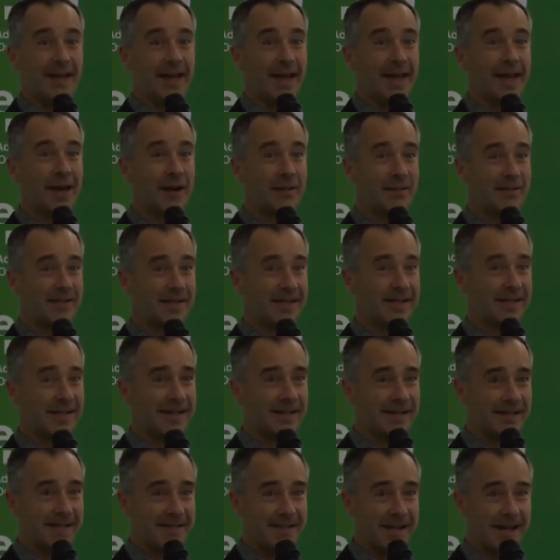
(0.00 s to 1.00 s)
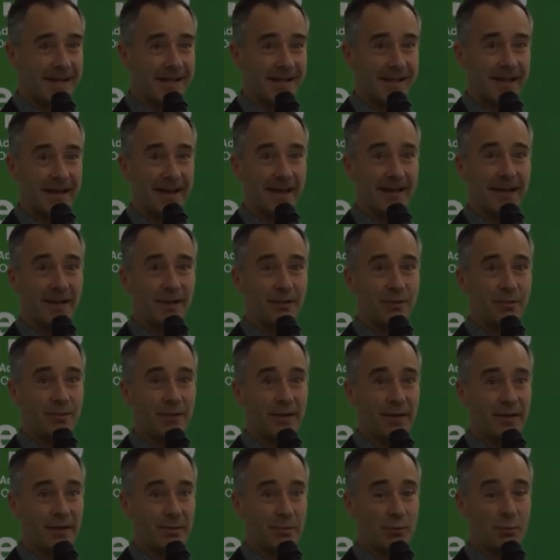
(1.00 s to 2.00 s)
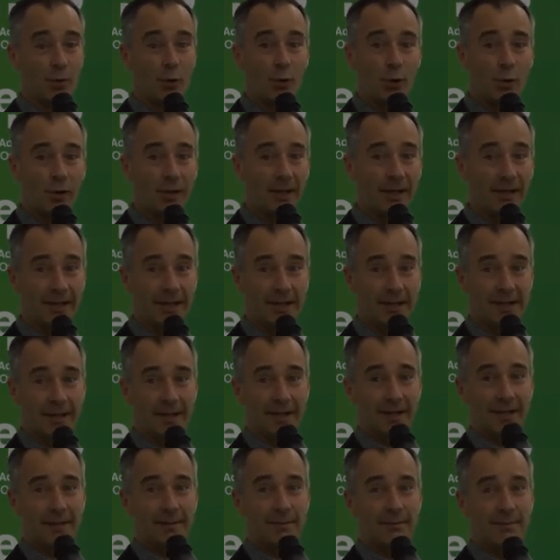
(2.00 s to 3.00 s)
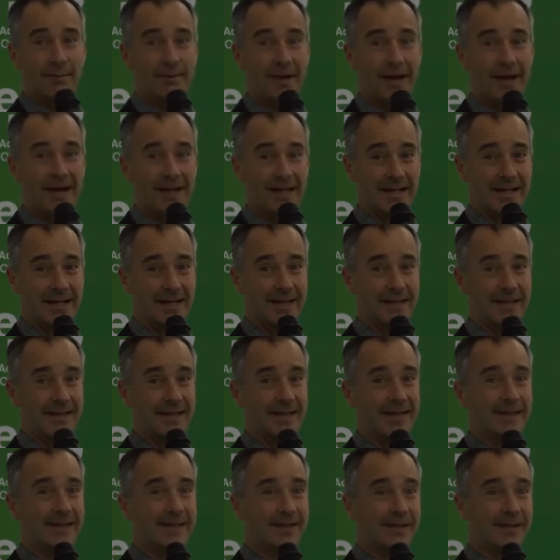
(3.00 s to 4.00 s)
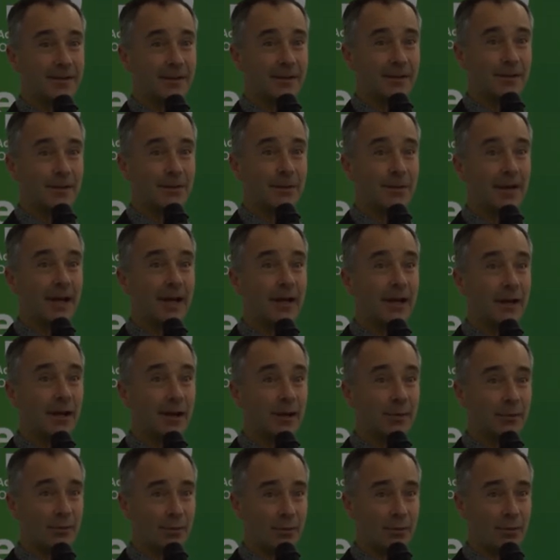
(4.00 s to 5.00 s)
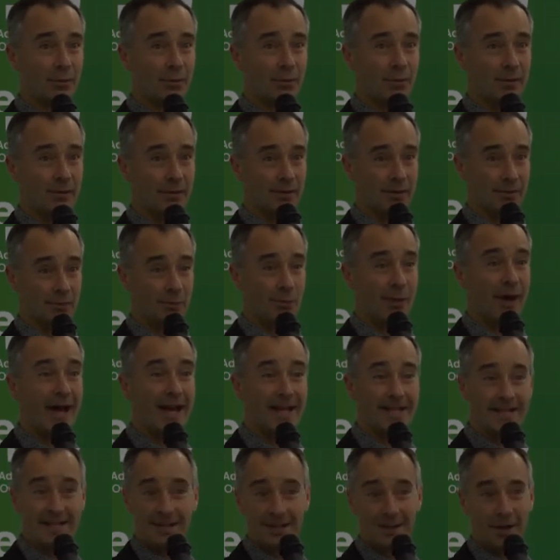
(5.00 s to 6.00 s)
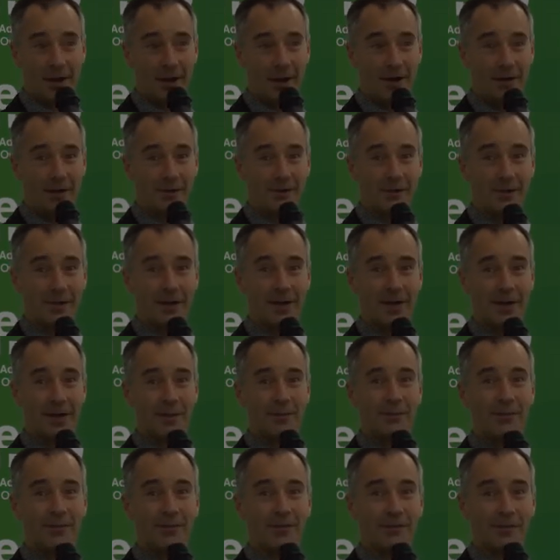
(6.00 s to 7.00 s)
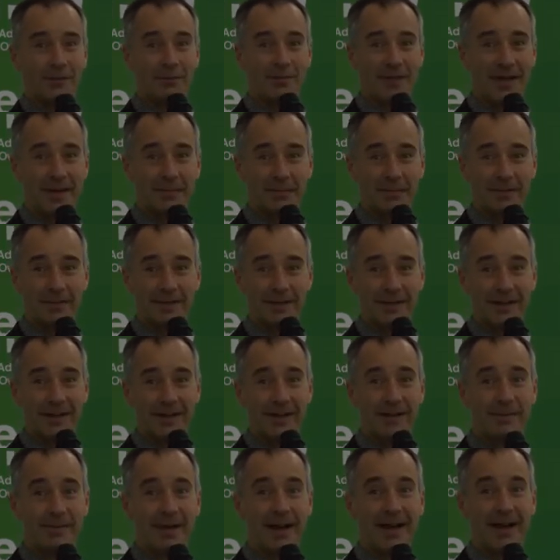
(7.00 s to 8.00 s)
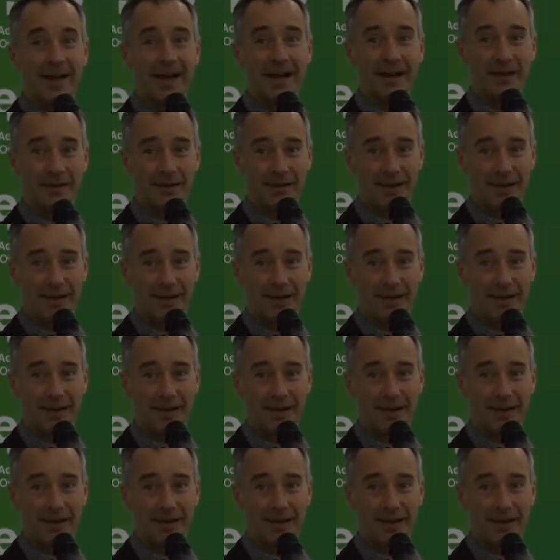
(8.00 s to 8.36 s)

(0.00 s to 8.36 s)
helps us understand it a little bit more, but there's still a lot more way to go before people are clear about how